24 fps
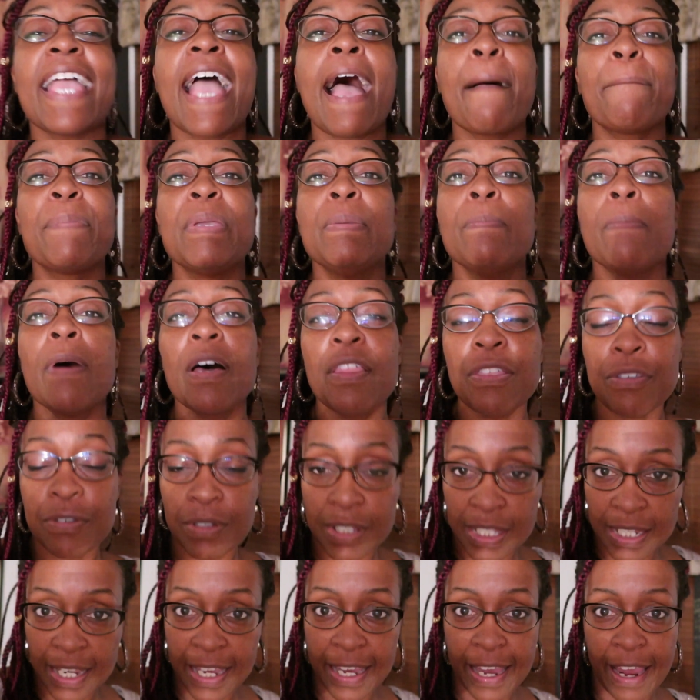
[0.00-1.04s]
Happy
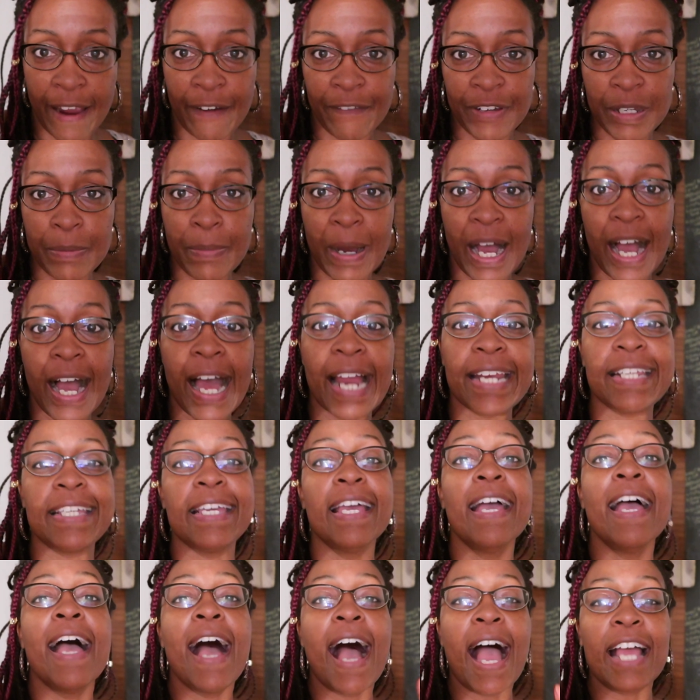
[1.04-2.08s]
Mother's Day, everybody.